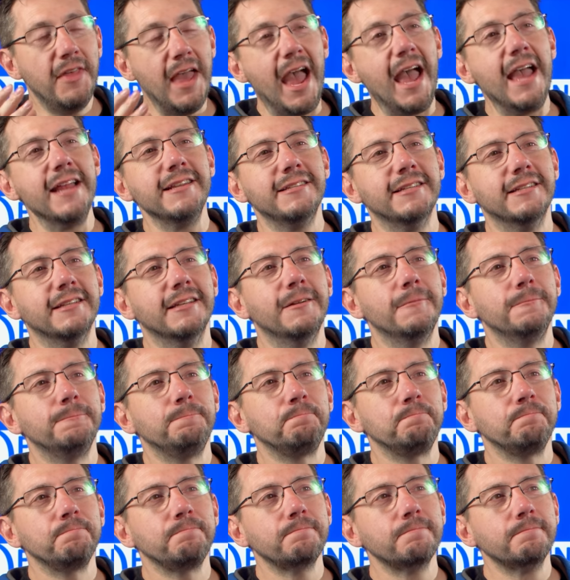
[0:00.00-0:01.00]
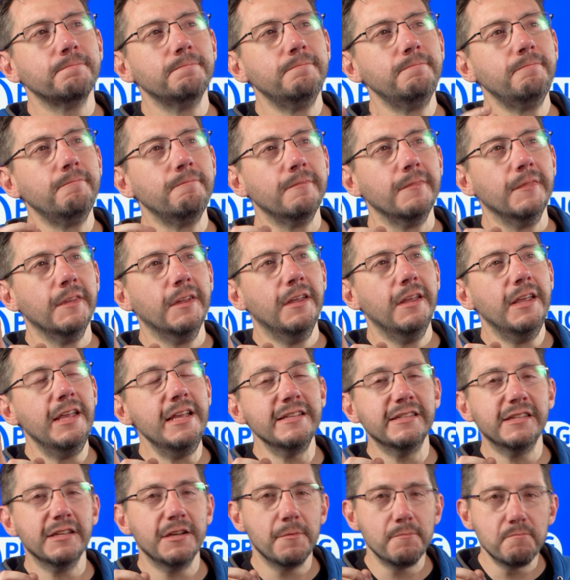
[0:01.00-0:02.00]
That
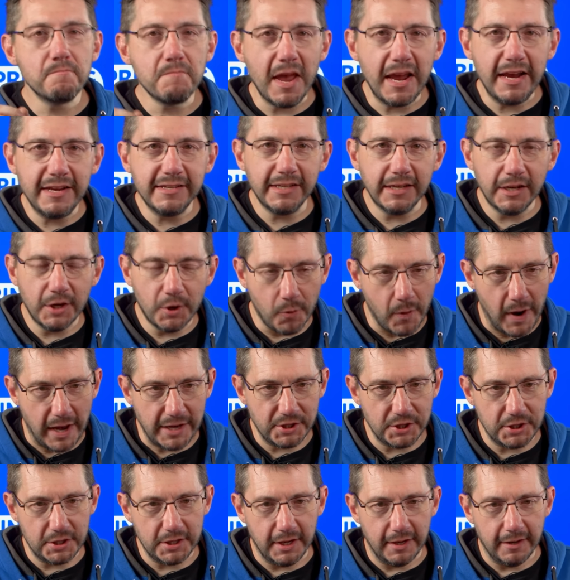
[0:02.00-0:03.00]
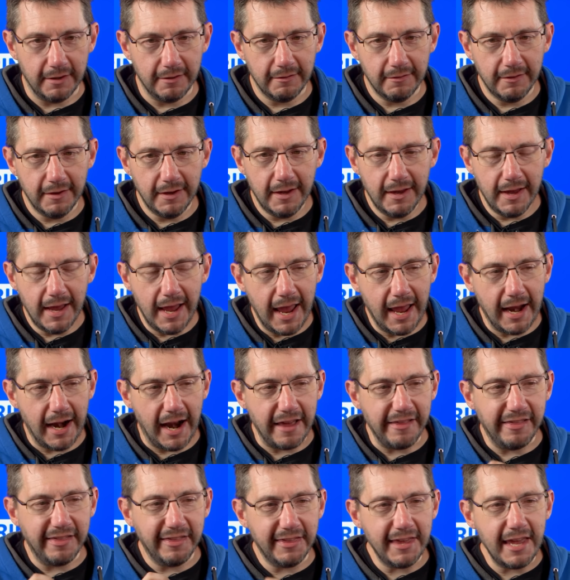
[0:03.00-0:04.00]
is an amazing question. And
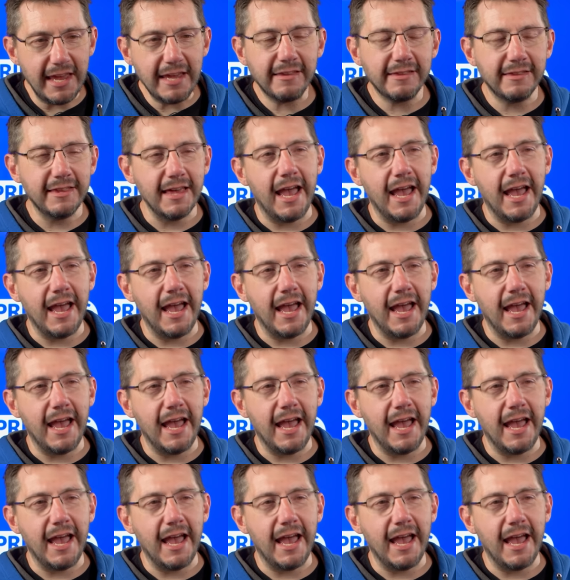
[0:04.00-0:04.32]
I think